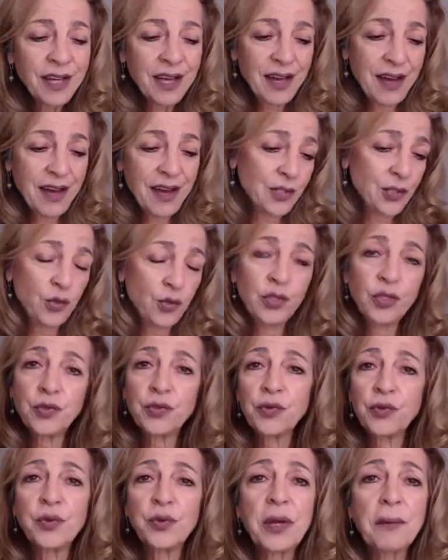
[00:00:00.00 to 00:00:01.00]
I do it through
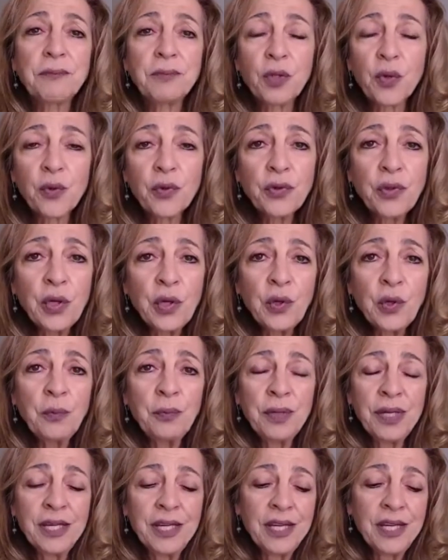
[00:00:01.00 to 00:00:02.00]

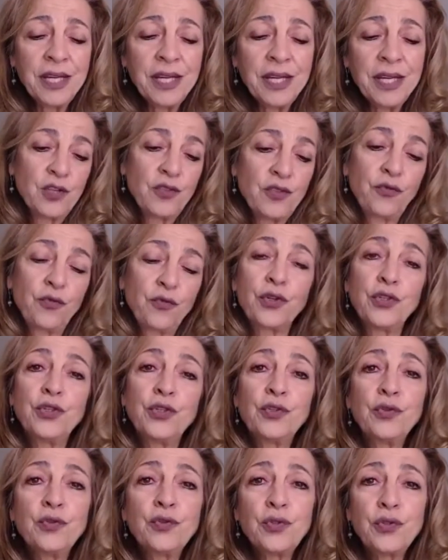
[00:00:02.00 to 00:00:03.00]
hypnotherapy for
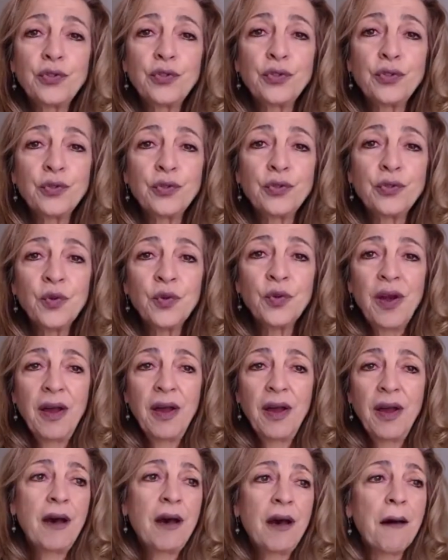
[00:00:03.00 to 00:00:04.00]
you to
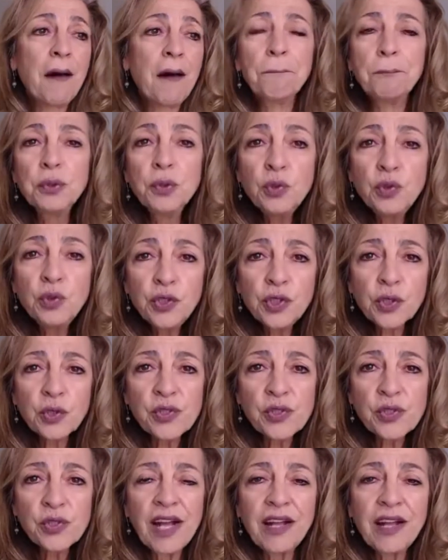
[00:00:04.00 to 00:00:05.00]
uh, boost your
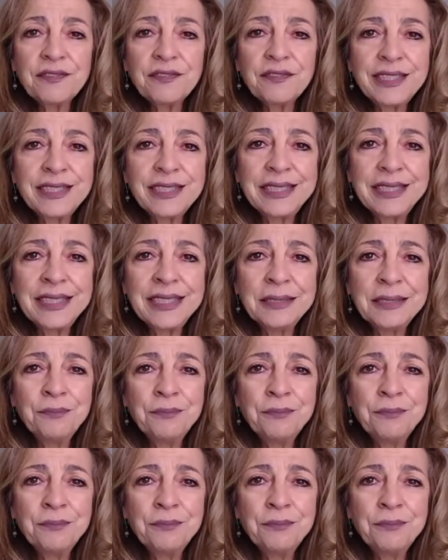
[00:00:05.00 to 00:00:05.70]
self esteem